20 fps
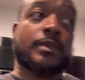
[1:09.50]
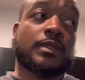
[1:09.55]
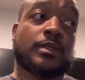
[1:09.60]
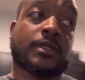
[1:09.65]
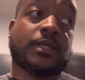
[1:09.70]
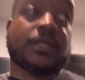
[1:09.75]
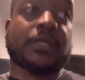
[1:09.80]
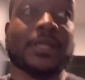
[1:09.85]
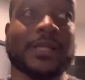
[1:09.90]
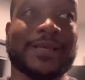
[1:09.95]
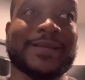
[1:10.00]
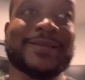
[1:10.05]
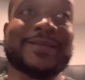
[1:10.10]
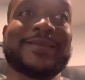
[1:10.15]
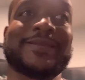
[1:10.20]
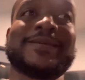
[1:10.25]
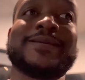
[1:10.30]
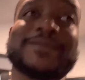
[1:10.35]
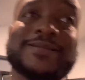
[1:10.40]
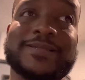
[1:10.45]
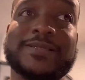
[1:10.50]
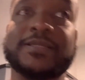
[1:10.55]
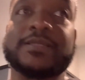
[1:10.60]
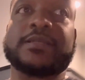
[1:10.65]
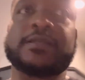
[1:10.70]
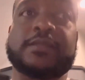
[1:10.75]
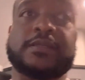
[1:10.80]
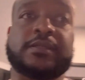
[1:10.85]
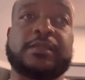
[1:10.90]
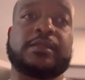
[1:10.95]
looking like this
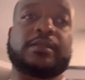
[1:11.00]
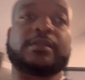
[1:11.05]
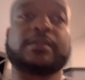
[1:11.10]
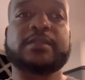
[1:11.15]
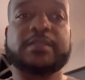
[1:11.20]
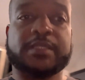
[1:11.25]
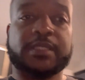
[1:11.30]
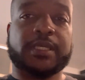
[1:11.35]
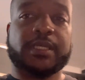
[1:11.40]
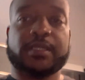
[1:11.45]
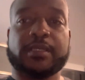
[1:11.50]
instead